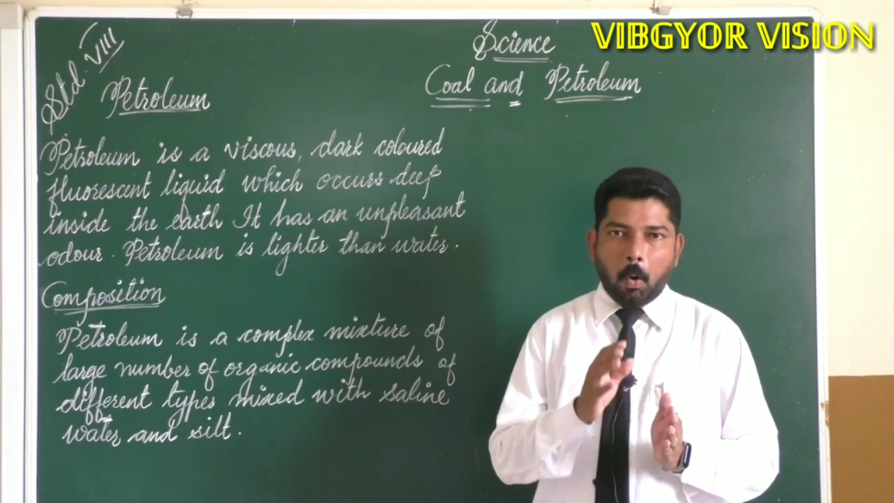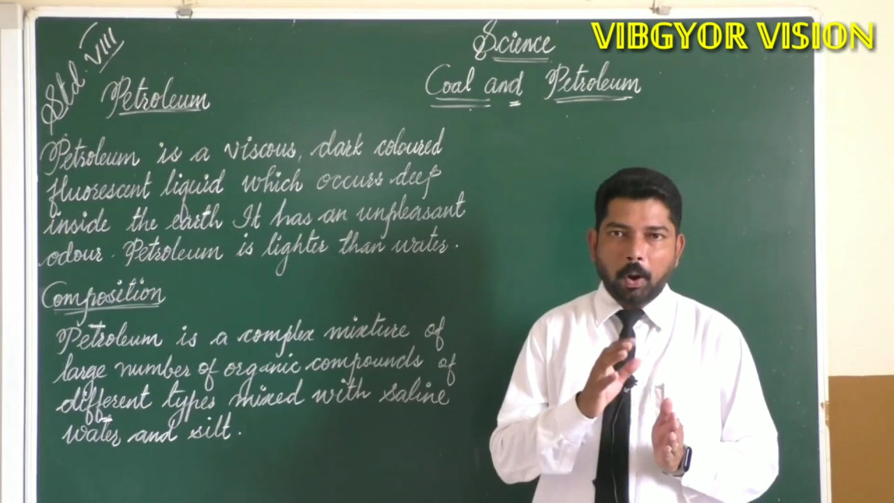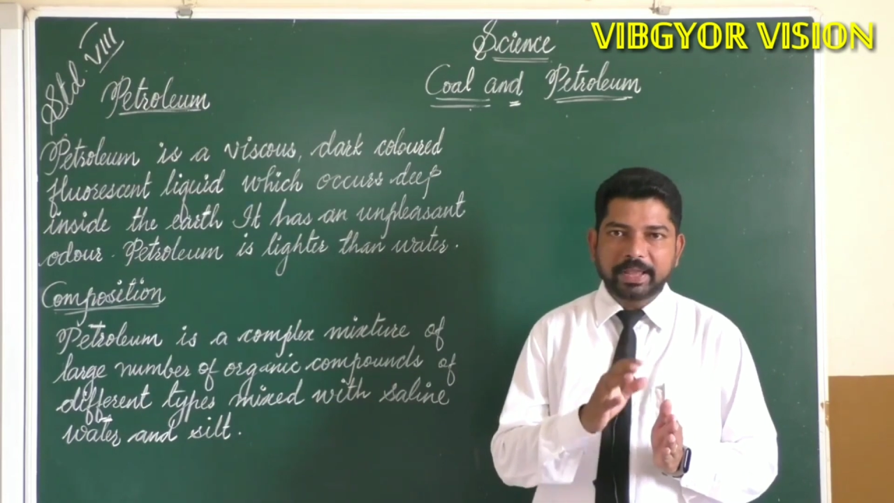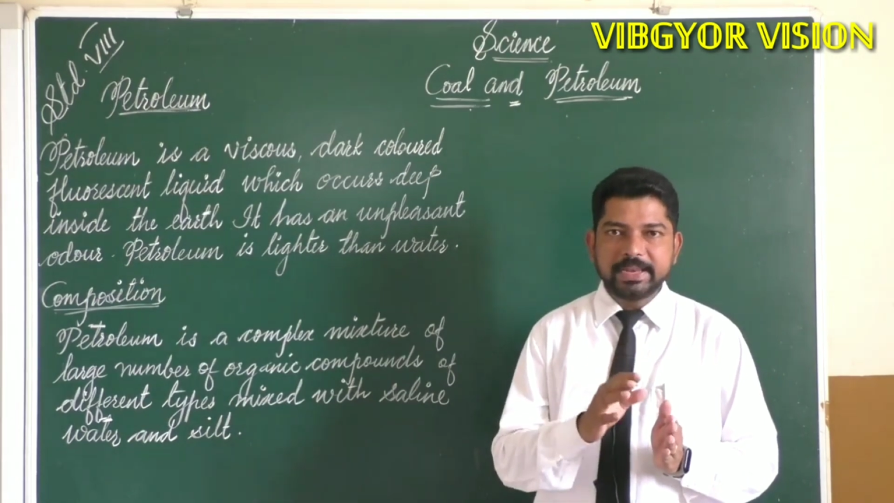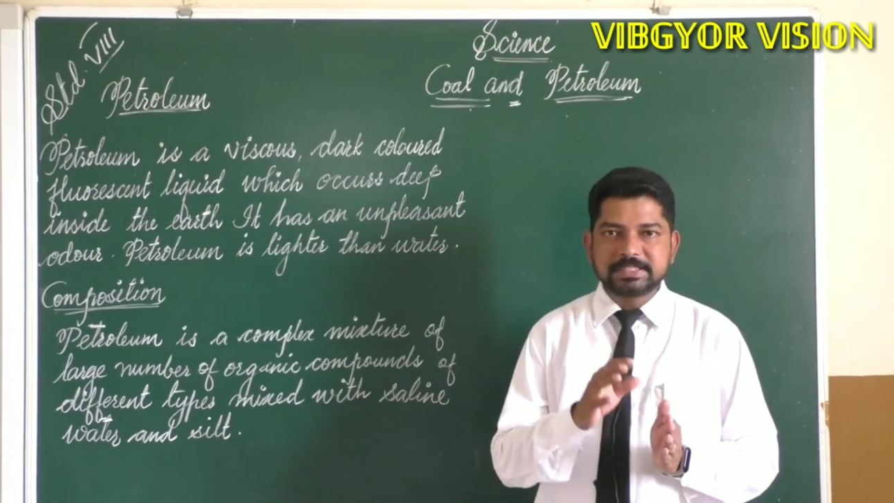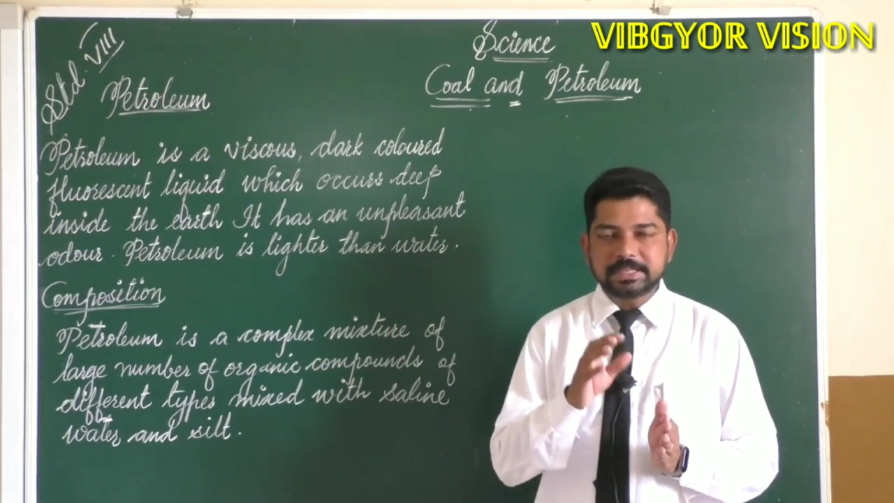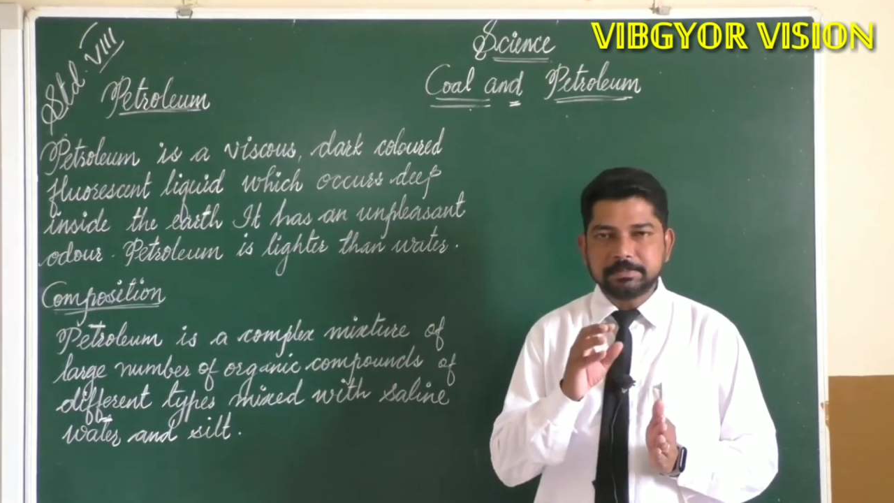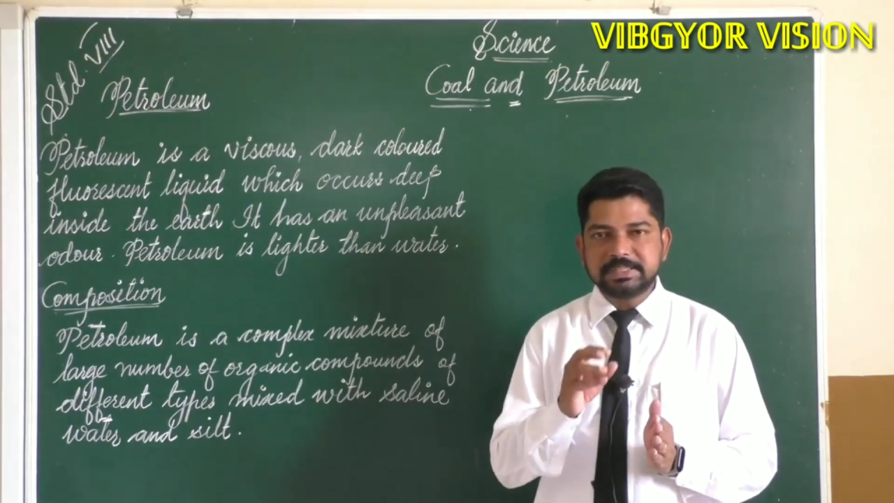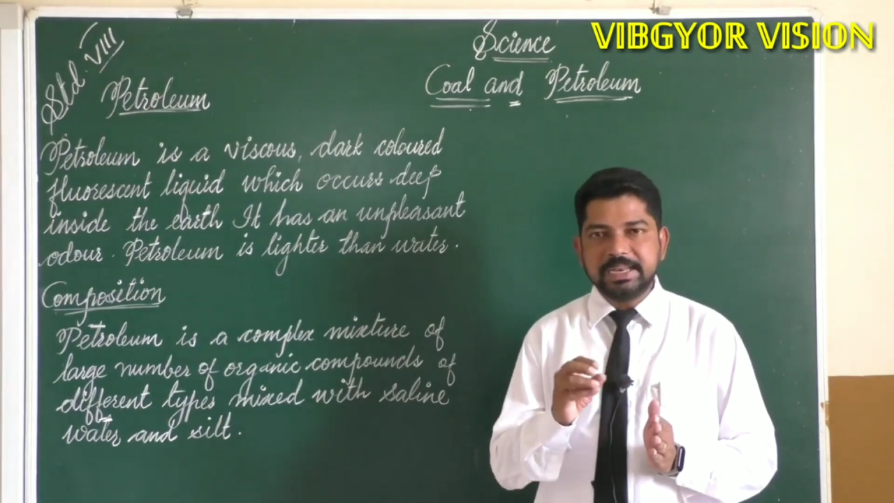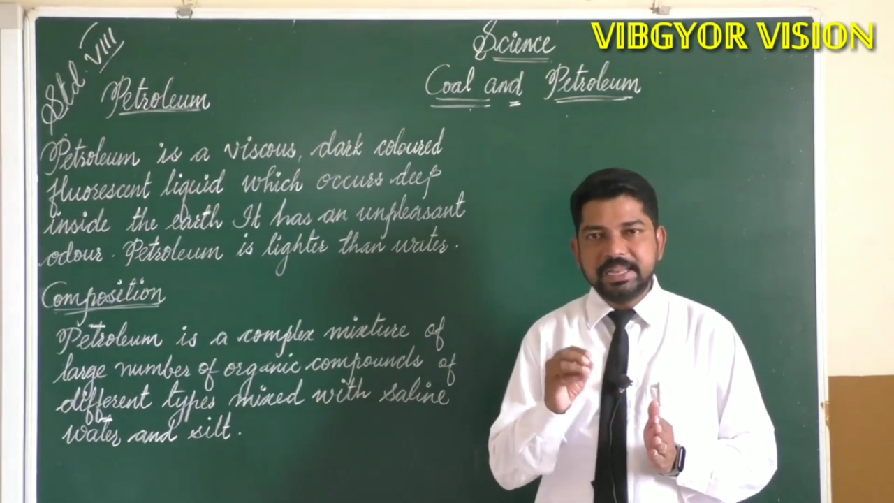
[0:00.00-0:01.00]

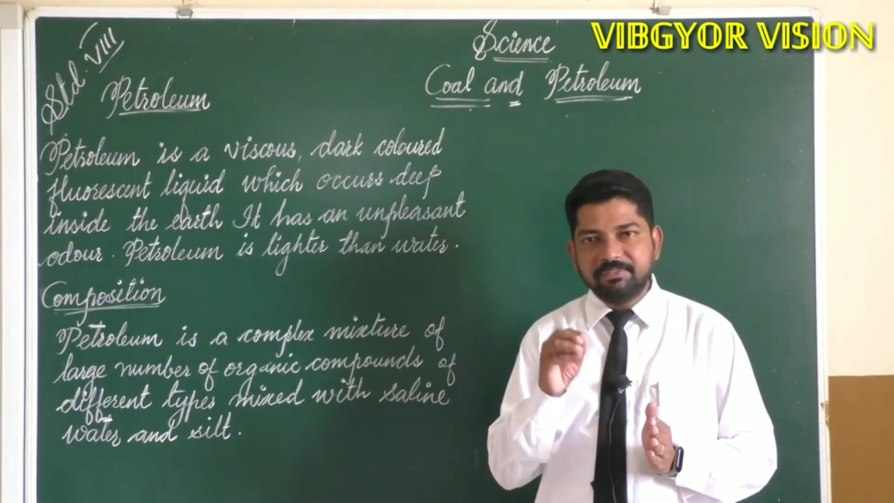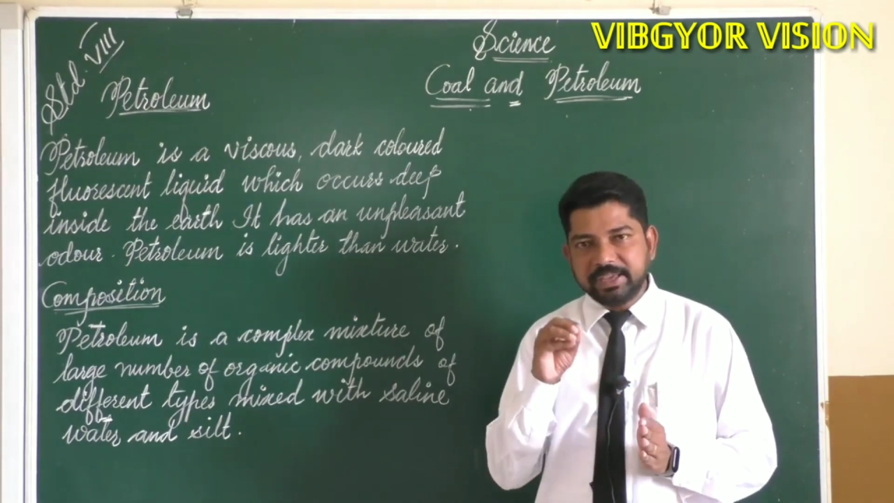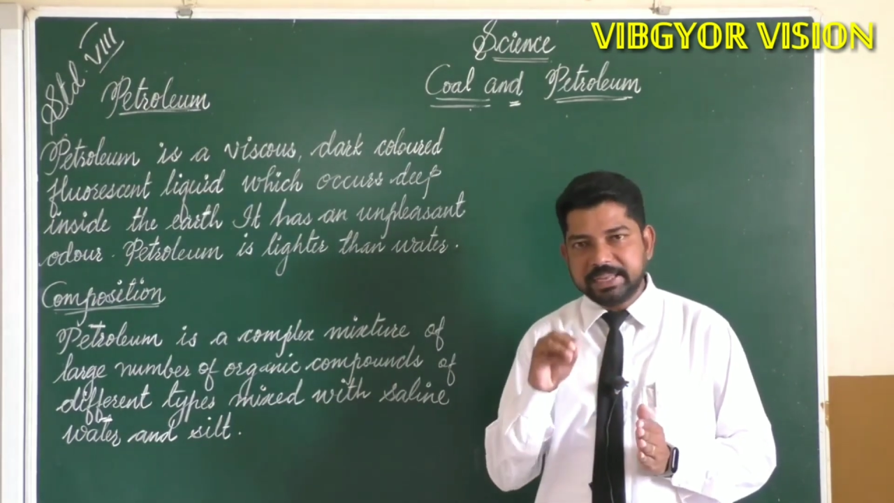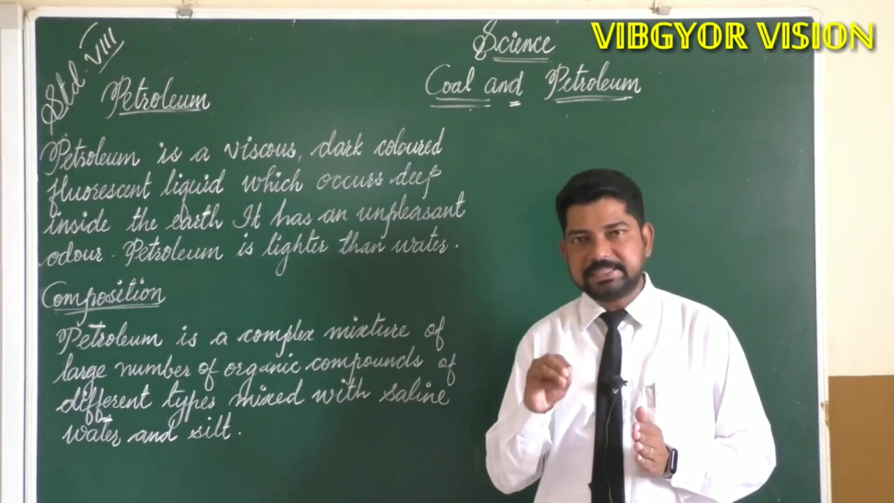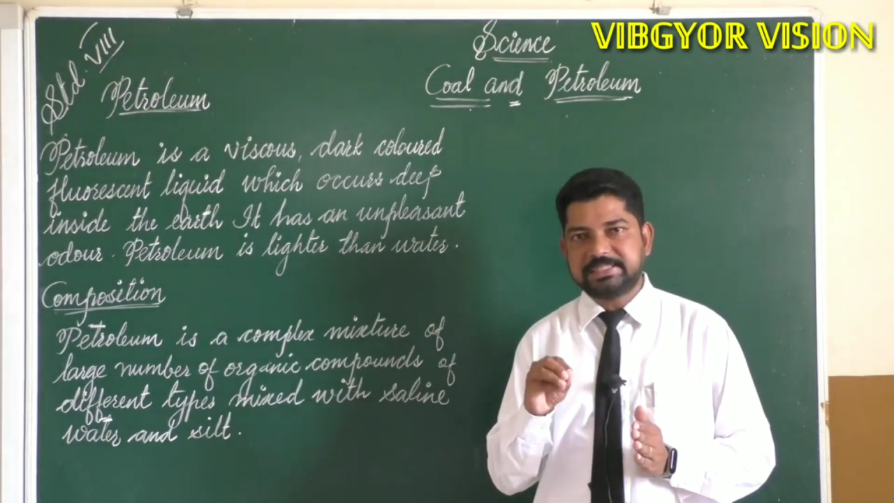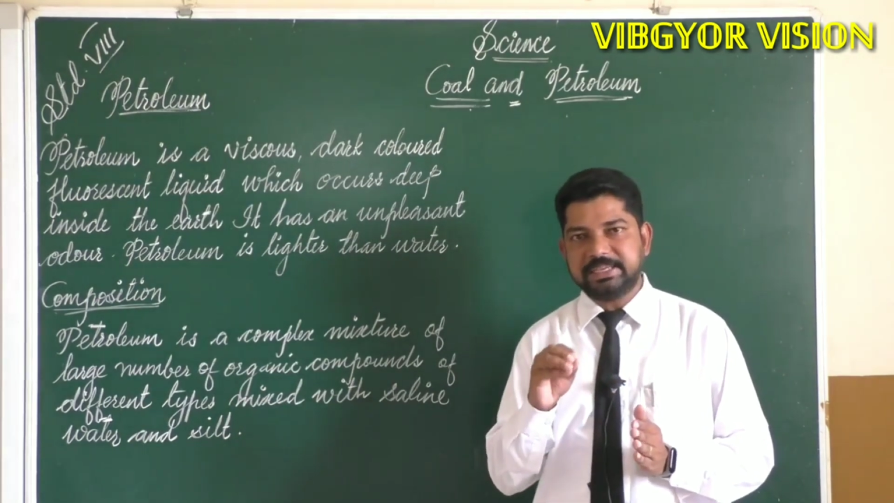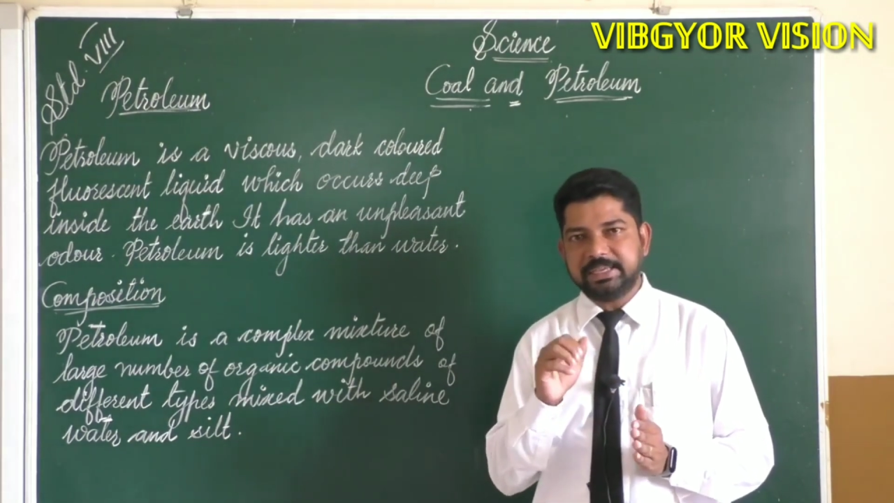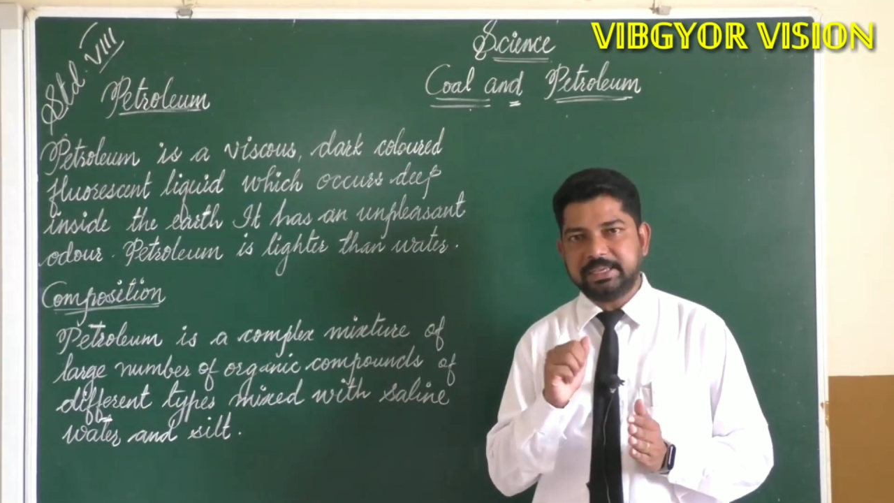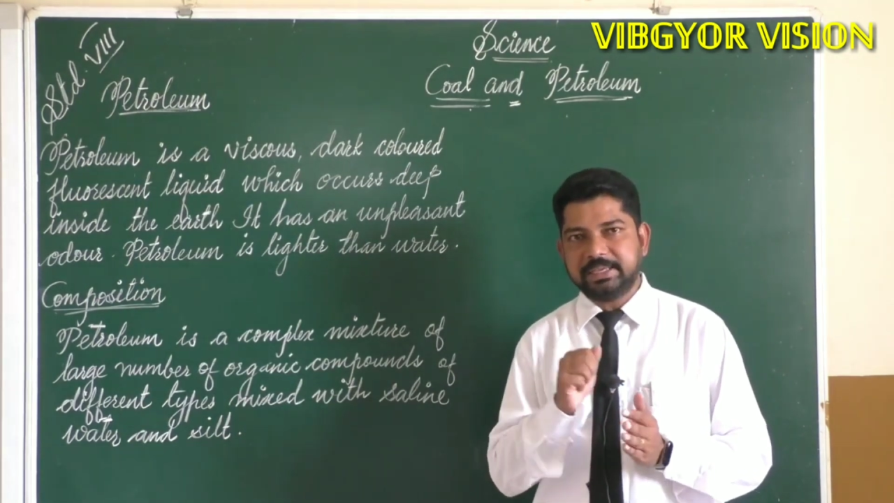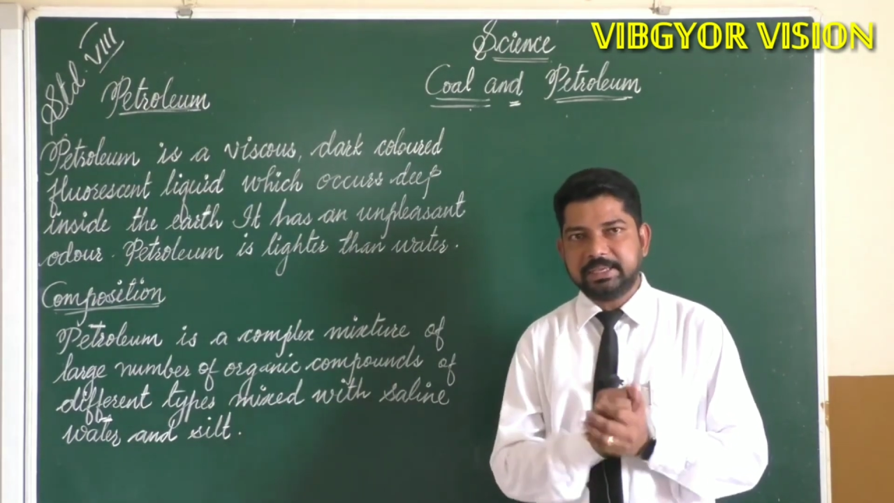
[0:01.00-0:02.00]
organisms living in sea